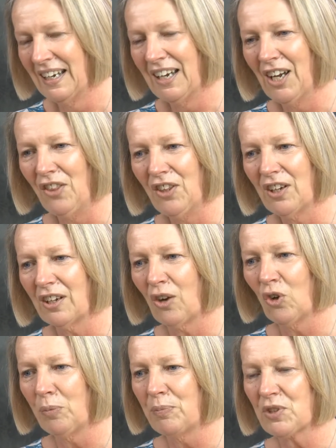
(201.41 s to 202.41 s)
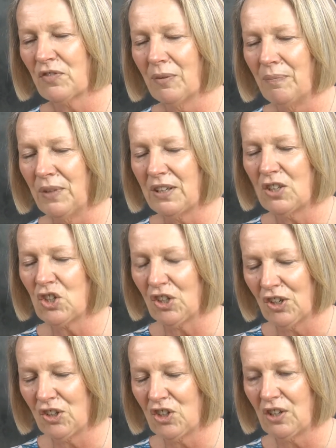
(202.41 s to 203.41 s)
and that groups from the
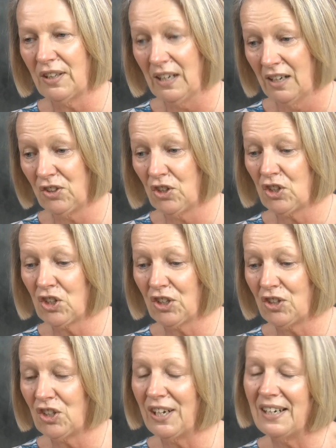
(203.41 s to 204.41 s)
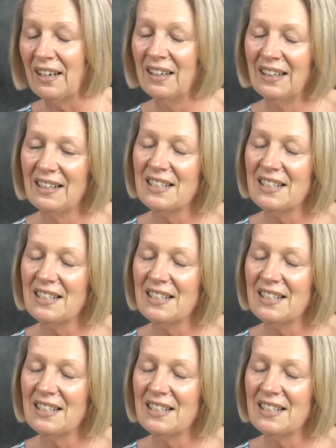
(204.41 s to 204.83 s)
church, the church here,